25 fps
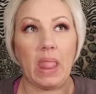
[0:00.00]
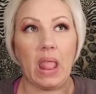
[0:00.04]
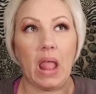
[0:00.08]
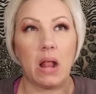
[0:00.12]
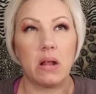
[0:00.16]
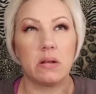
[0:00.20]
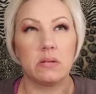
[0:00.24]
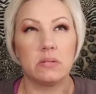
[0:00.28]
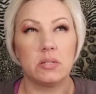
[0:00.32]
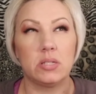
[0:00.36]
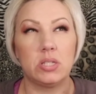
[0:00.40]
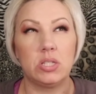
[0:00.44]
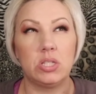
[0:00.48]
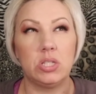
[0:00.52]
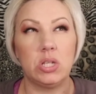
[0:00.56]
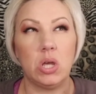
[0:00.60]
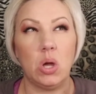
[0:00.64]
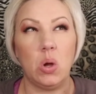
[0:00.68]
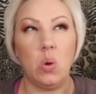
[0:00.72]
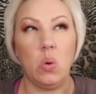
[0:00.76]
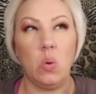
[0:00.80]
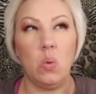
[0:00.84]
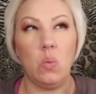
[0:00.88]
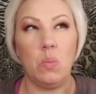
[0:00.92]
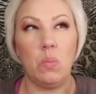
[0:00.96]

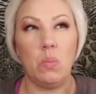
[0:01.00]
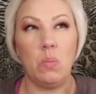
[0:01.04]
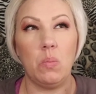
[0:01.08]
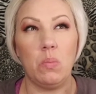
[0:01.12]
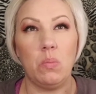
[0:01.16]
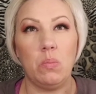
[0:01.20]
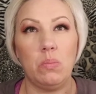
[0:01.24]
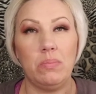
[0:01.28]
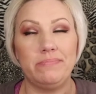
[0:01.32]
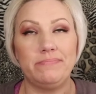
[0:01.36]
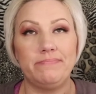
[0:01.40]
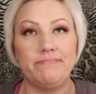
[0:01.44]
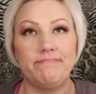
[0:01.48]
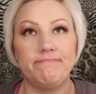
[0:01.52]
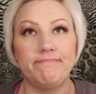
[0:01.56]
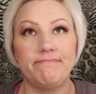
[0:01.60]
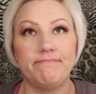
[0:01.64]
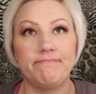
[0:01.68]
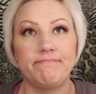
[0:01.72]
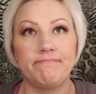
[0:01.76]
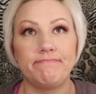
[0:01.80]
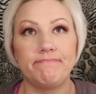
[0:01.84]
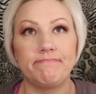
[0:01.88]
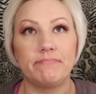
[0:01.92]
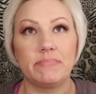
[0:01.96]
So
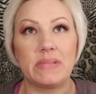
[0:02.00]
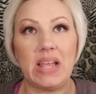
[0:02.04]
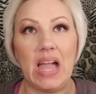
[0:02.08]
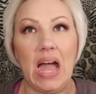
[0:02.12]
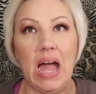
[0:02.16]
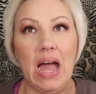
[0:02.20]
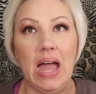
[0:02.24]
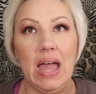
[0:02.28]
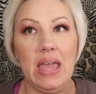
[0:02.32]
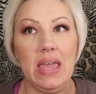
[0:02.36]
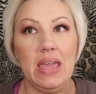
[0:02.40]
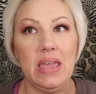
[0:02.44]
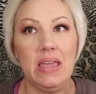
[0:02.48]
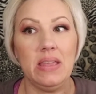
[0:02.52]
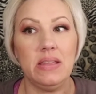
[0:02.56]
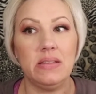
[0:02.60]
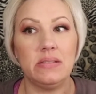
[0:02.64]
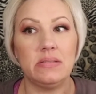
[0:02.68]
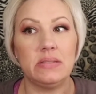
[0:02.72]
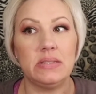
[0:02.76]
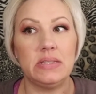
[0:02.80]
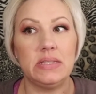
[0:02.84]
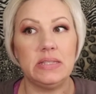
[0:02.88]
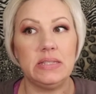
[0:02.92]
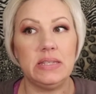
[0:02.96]
I
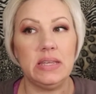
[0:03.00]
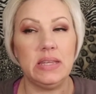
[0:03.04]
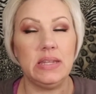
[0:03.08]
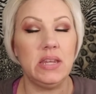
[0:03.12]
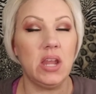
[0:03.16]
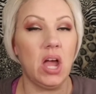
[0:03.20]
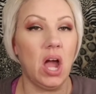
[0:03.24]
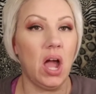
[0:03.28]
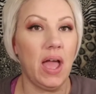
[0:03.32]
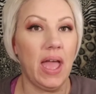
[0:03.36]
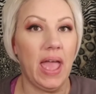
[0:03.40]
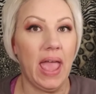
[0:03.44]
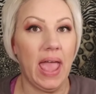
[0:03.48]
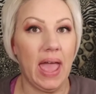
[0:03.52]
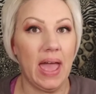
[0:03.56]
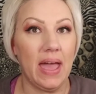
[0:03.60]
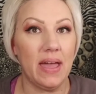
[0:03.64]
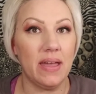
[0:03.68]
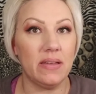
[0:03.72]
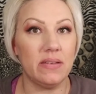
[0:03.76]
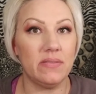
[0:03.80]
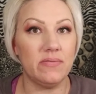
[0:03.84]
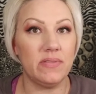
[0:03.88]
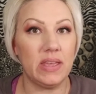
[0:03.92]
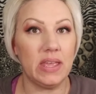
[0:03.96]
did not
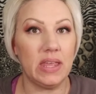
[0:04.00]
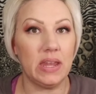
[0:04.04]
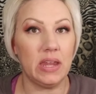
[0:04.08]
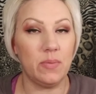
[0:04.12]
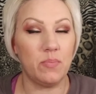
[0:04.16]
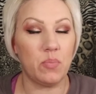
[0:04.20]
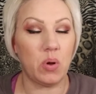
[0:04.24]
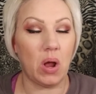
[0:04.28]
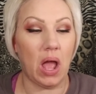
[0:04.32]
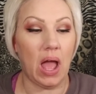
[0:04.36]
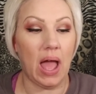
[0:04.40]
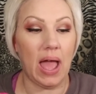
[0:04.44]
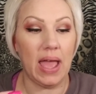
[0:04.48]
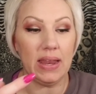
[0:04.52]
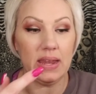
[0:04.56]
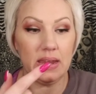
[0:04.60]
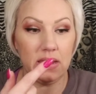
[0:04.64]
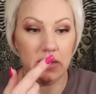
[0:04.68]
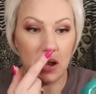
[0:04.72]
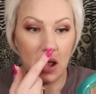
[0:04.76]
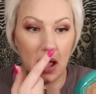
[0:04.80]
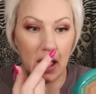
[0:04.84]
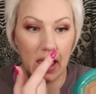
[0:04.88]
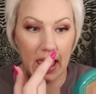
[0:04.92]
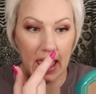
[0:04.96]
have I did
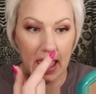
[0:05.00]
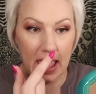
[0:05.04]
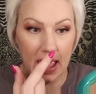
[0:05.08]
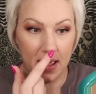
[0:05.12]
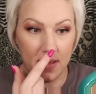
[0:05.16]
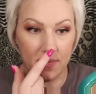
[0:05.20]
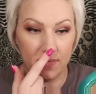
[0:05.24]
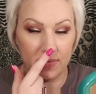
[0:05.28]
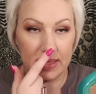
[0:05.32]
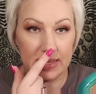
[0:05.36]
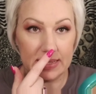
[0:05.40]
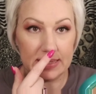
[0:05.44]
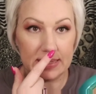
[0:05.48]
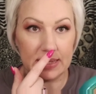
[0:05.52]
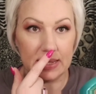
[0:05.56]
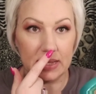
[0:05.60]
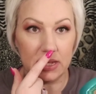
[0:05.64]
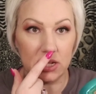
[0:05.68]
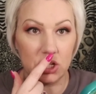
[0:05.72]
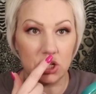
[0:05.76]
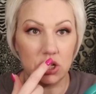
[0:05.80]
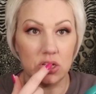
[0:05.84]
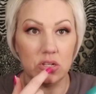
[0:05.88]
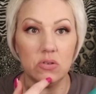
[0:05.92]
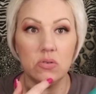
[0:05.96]
not have this
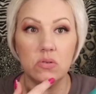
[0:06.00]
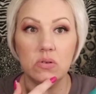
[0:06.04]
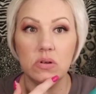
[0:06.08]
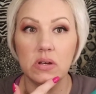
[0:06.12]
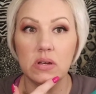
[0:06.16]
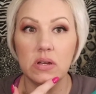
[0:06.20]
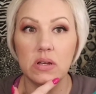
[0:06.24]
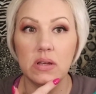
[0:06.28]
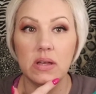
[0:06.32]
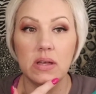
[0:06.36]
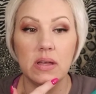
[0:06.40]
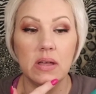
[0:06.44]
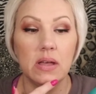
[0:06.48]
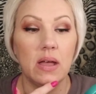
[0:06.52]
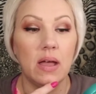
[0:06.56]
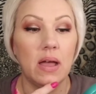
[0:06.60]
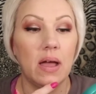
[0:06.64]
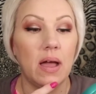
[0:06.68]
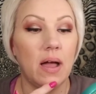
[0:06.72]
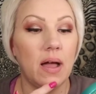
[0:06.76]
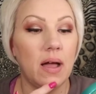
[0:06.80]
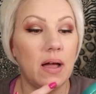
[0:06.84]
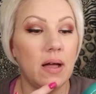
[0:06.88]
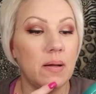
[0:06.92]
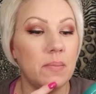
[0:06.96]
issue
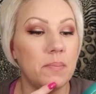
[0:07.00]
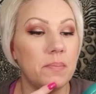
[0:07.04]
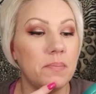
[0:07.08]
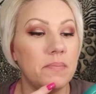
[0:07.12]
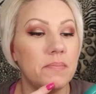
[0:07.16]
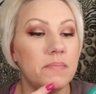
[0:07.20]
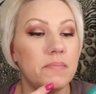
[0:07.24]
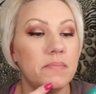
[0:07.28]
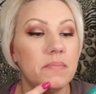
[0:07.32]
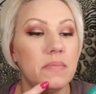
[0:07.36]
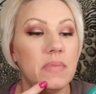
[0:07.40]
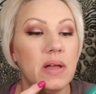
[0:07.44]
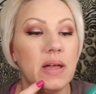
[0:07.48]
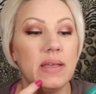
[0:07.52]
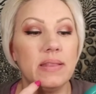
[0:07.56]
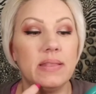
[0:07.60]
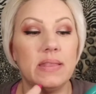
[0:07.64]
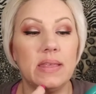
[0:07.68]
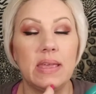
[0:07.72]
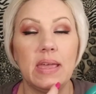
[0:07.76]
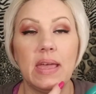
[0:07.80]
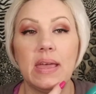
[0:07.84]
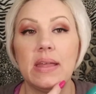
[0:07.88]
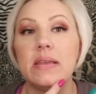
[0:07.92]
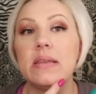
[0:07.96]
at the
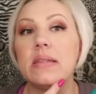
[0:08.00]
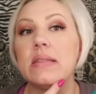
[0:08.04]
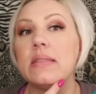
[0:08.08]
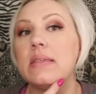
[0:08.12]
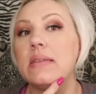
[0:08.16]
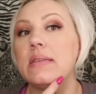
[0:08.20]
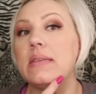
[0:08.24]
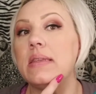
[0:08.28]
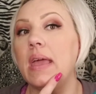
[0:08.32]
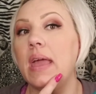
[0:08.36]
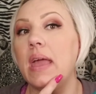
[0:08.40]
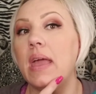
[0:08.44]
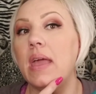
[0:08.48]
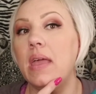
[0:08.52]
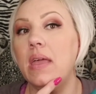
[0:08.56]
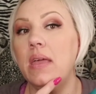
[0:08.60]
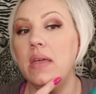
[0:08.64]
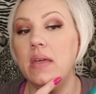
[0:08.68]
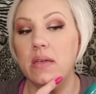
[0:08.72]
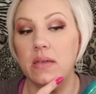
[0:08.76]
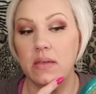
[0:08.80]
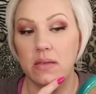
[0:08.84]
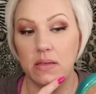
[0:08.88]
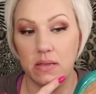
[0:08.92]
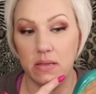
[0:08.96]
end of the day
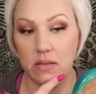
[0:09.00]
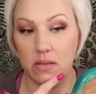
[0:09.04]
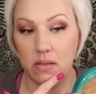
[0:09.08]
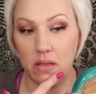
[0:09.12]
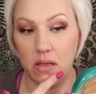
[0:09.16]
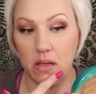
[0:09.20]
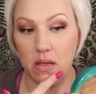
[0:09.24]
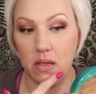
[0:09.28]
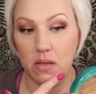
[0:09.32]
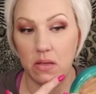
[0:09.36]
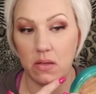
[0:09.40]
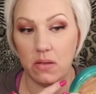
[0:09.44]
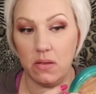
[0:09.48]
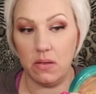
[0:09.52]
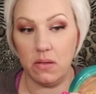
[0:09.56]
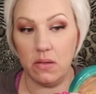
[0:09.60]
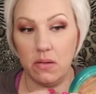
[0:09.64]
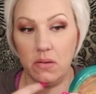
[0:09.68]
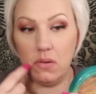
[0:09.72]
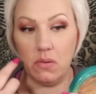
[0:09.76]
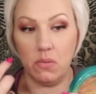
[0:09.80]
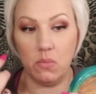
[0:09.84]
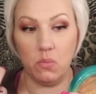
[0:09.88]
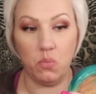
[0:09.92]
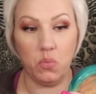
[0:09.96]

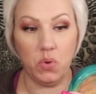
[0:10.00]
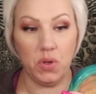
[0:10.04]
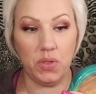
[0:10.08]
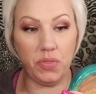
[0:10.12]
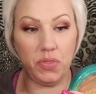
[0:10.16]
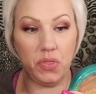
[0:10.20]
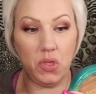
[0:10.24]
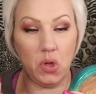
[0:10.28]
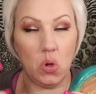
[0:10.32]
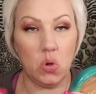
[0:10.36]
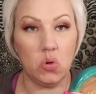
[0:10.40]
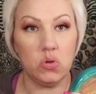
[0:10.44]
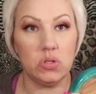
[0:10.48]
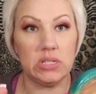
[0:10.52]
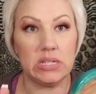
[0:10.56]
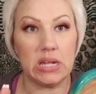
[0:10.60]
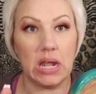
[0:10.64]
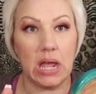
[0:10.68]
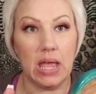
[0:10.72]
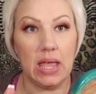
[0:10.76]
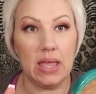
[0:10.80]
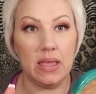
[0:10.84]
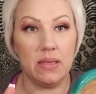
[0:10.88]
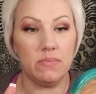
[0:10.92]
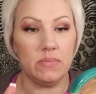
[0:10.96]
with those
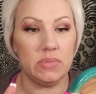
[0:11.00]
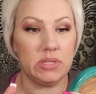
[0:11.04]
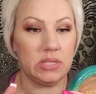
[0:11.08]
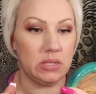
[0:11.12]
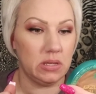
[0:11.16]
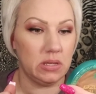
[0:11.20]
times,